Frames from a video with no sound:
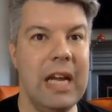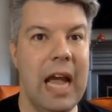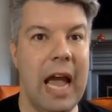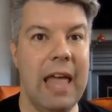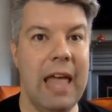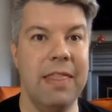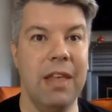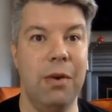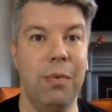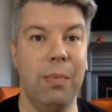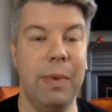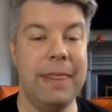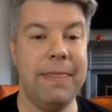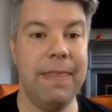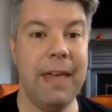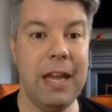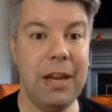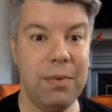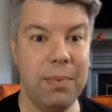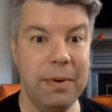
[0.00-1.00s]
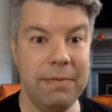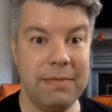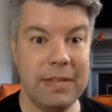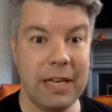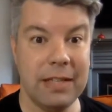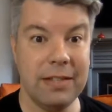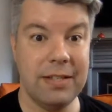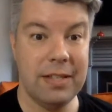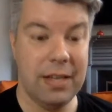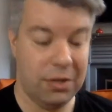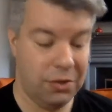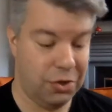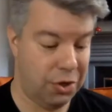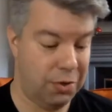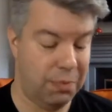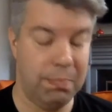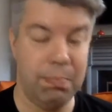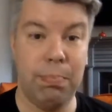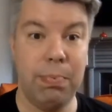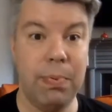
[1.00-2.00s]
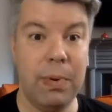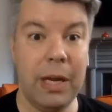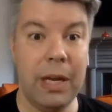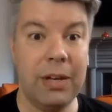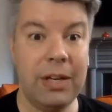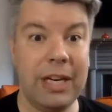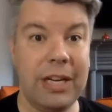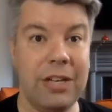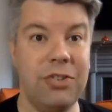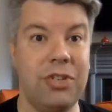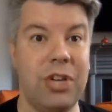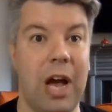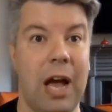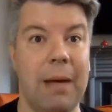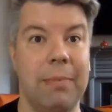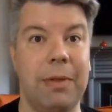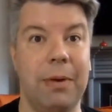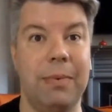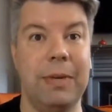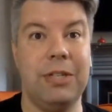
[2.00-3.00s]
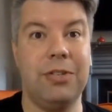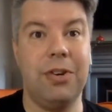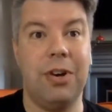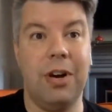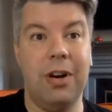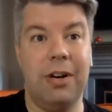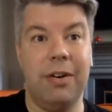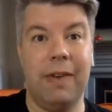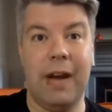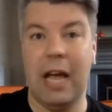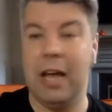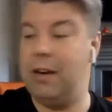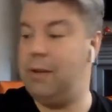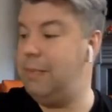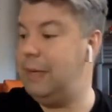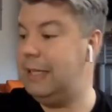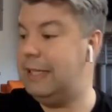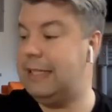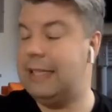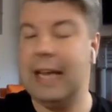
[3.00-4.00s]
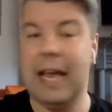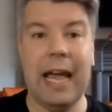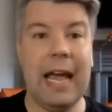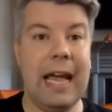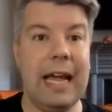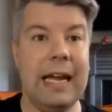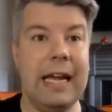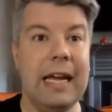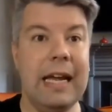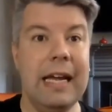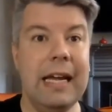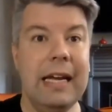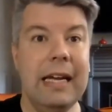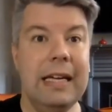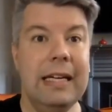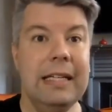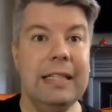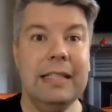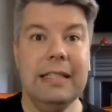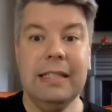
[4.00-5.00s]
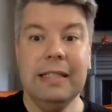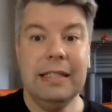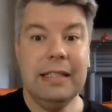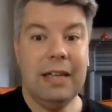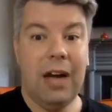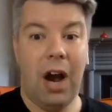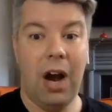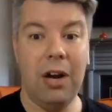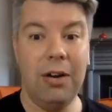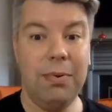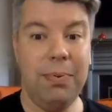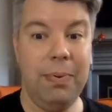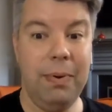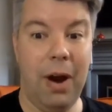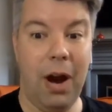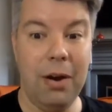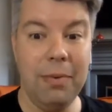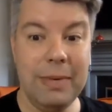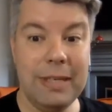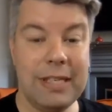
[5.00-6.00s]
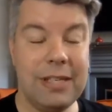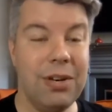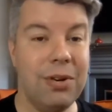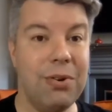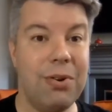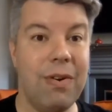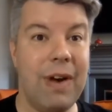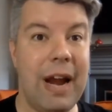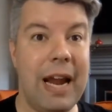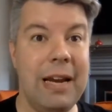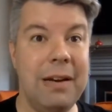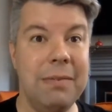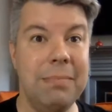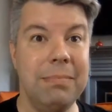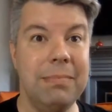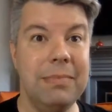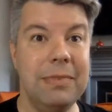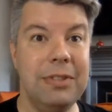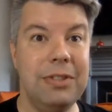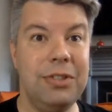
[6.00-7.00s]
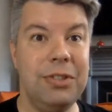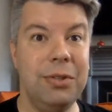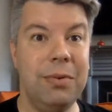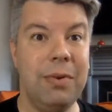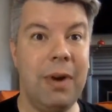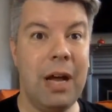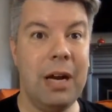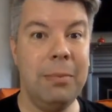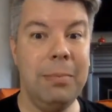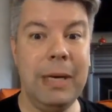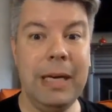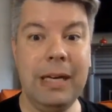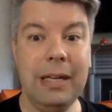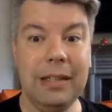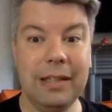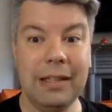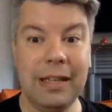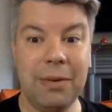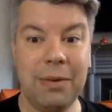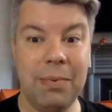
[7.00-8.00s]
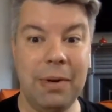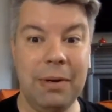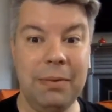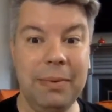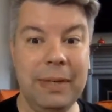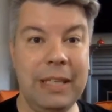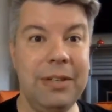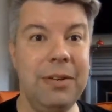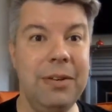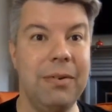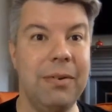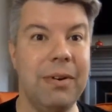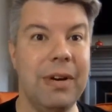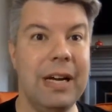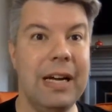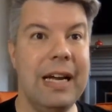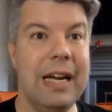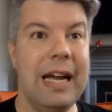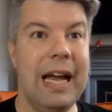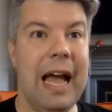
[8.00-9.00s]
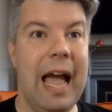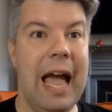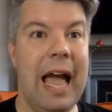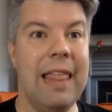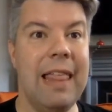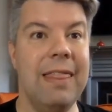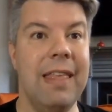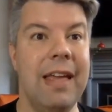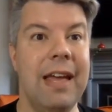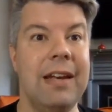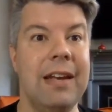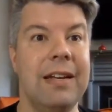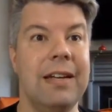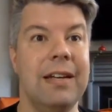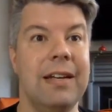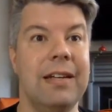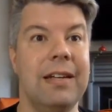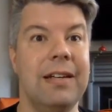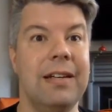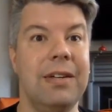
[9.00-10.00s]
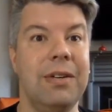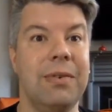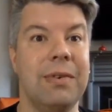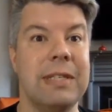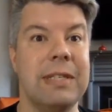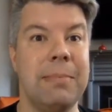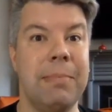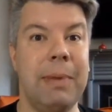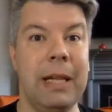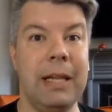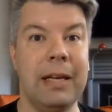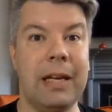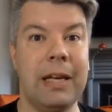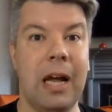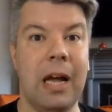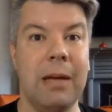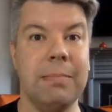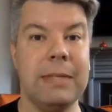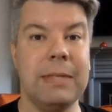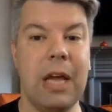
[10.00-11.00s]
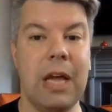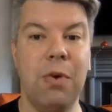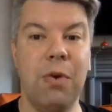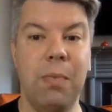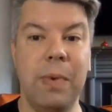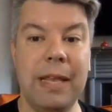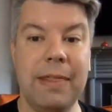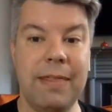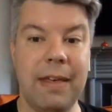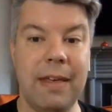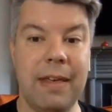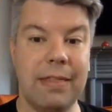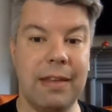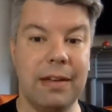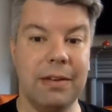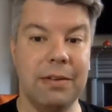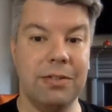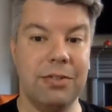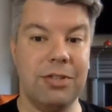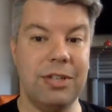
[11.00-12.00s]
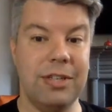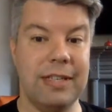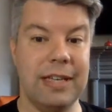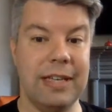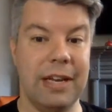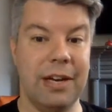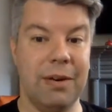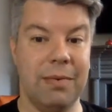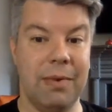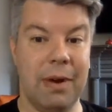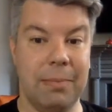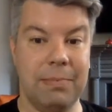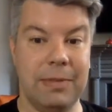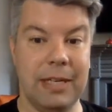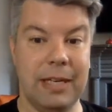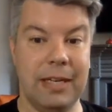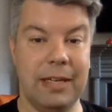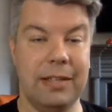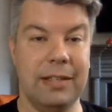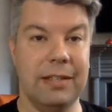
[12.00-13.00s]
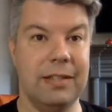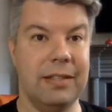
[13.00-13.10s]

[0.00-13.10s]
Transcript: And then we think we've done such a brilliant job that we turn around and we say, Aren't, aren't we so great? Deuteronomy? Like, what do we do? And then Grizabella comes, and we think that she's interrupting